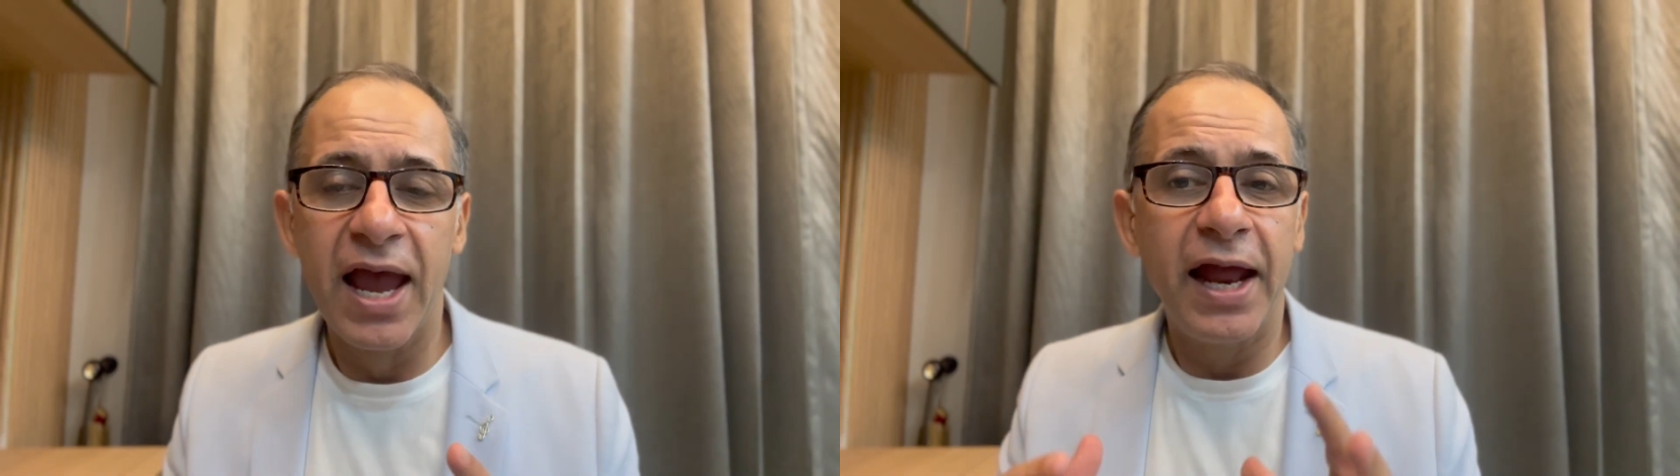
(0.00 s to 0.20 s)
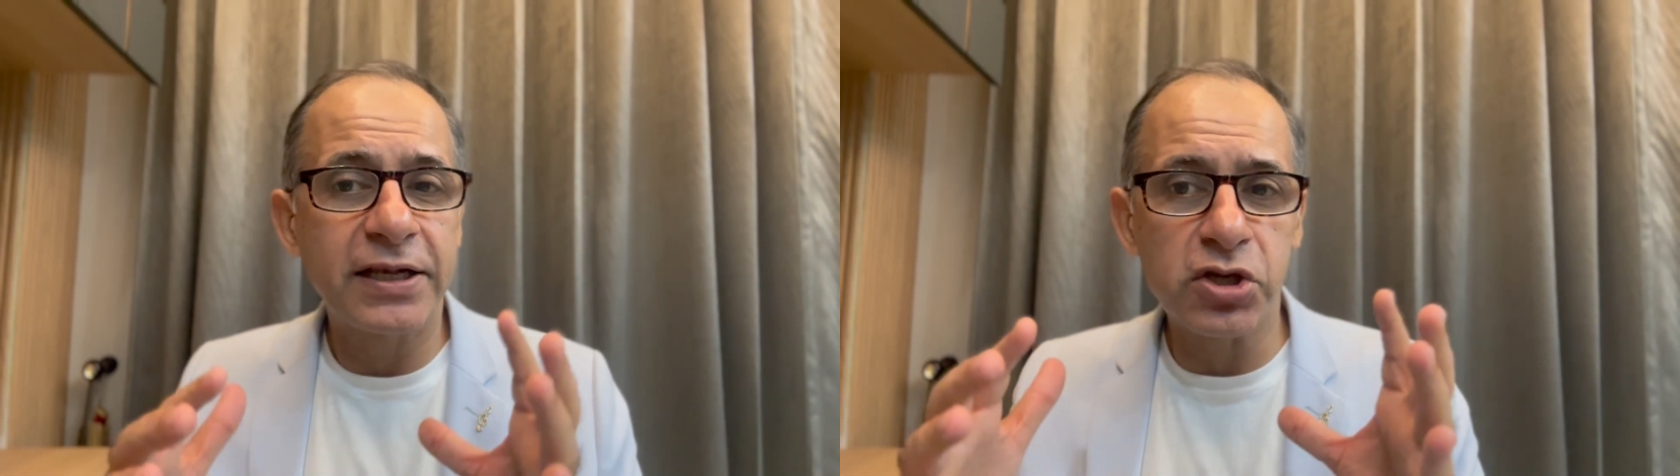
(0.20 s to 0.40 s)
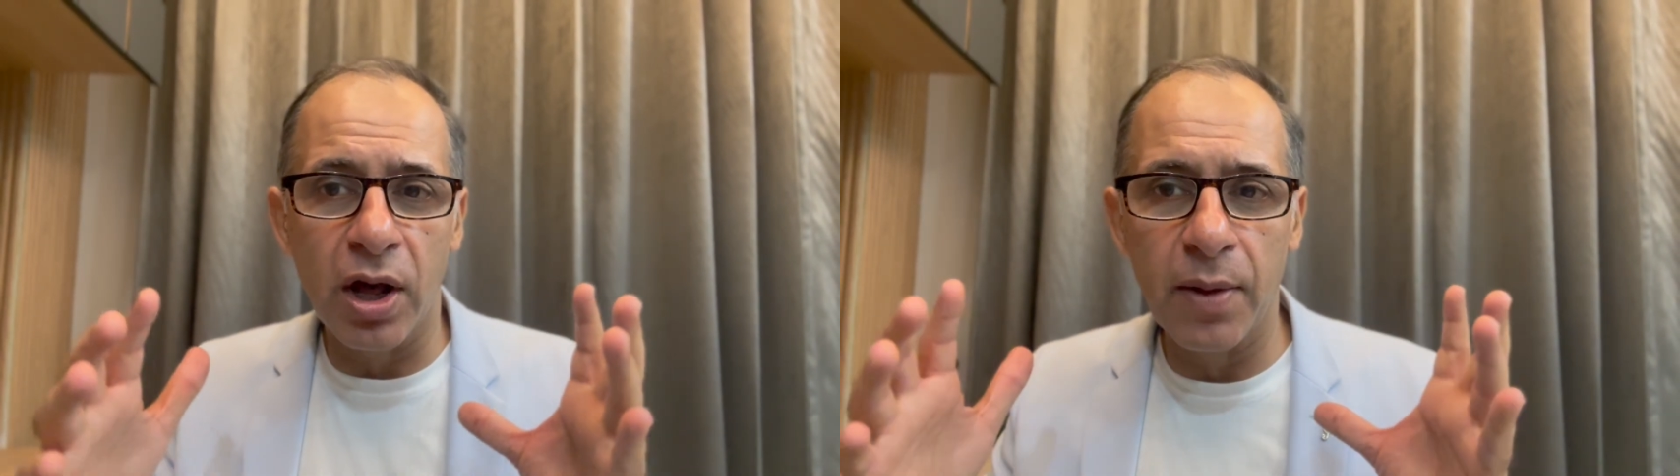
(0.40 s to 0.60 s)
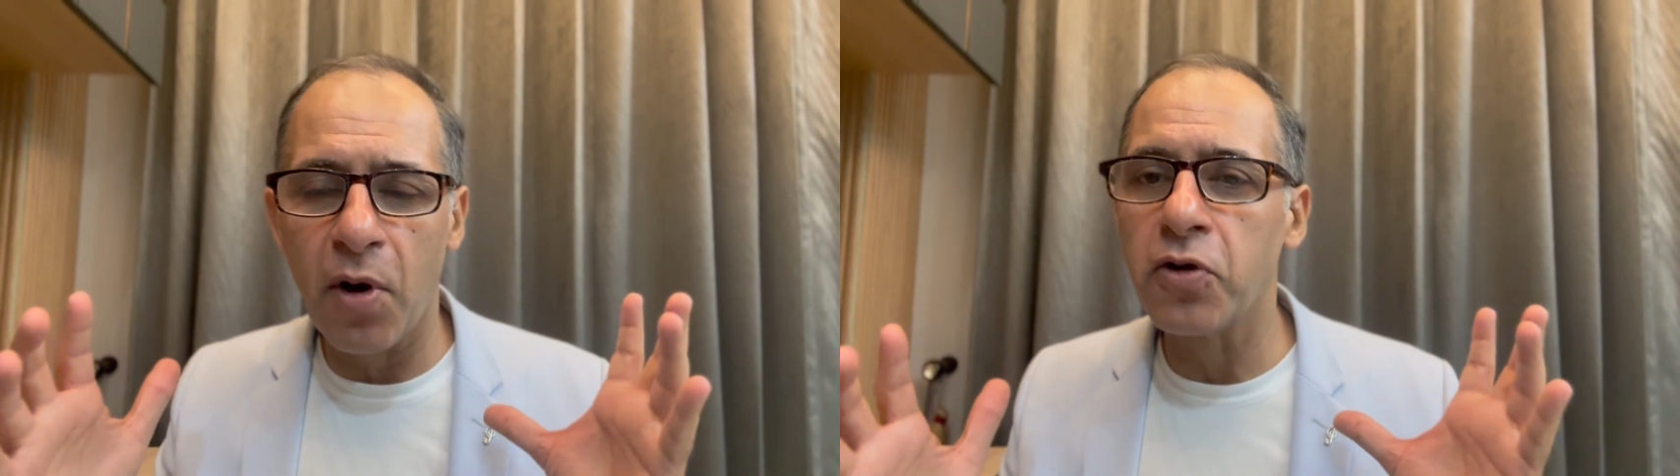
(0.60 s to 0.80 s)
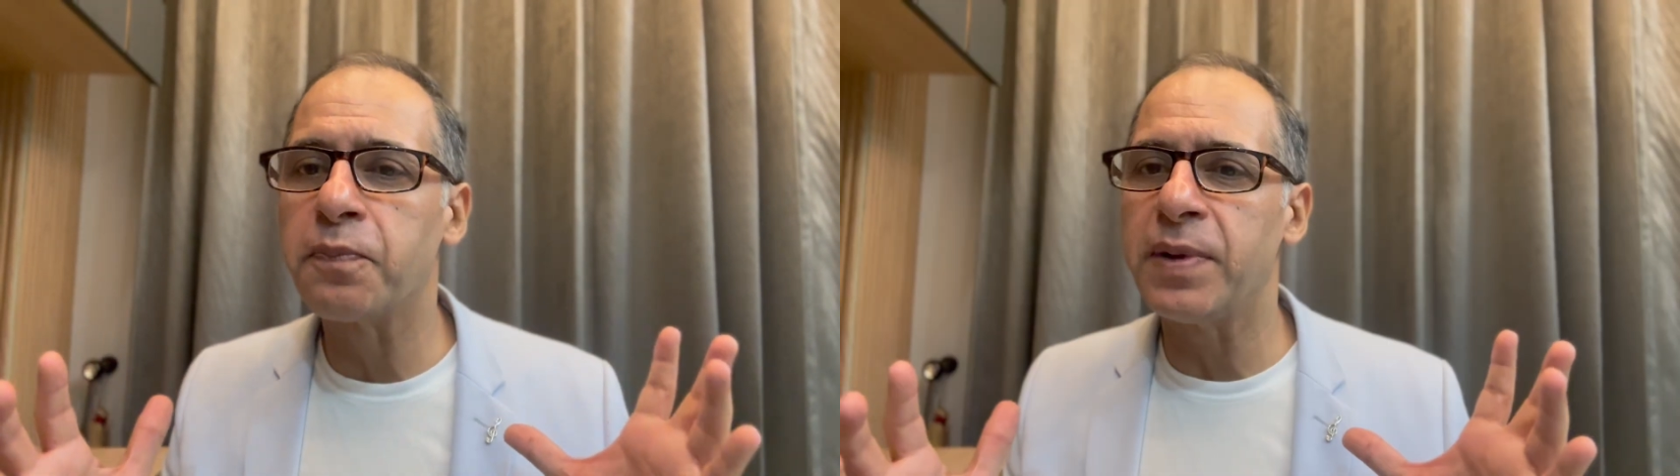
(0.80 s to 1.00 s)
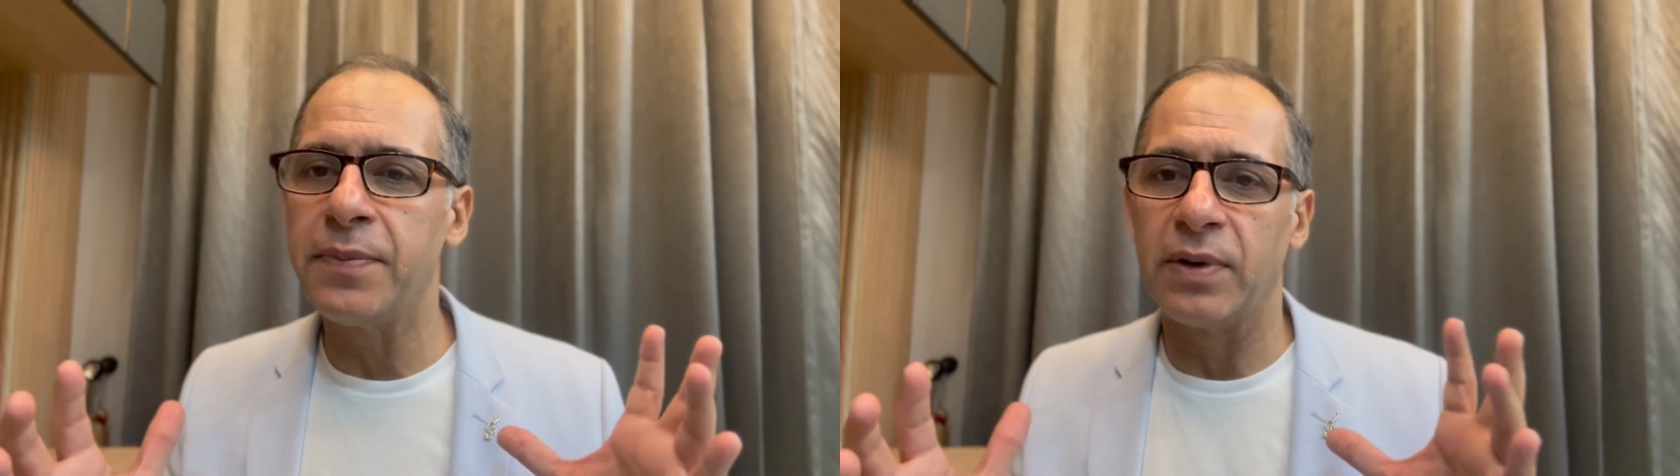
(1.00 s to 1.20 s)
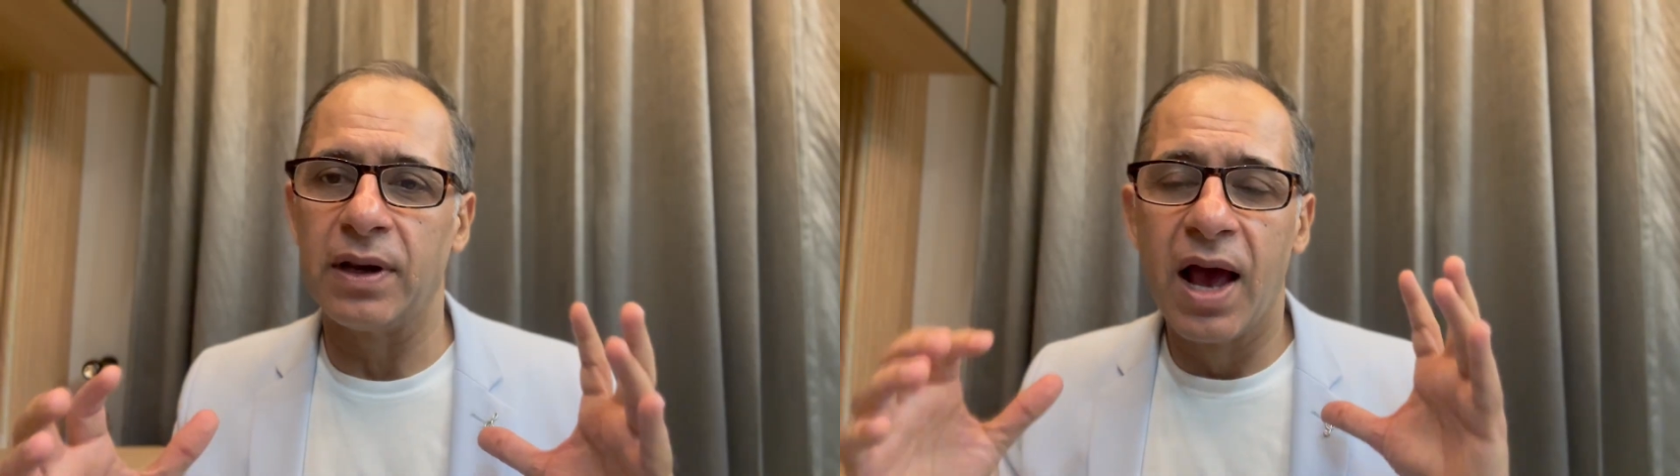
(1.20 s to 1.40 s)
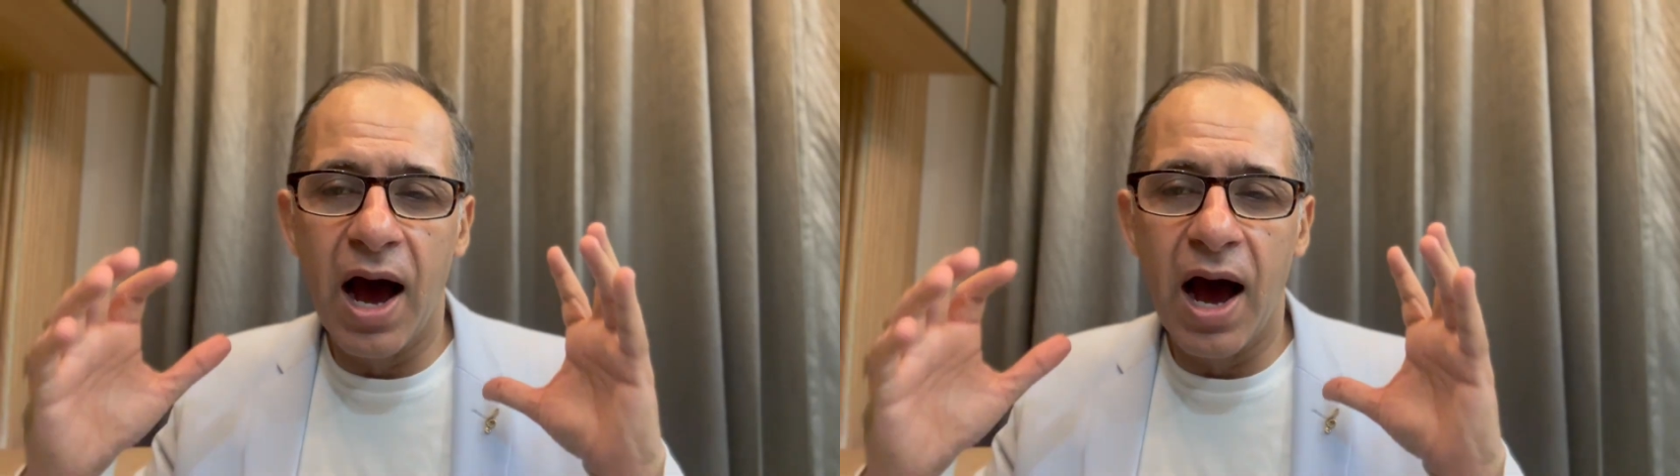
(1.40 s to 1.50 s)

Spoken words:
It's all about people.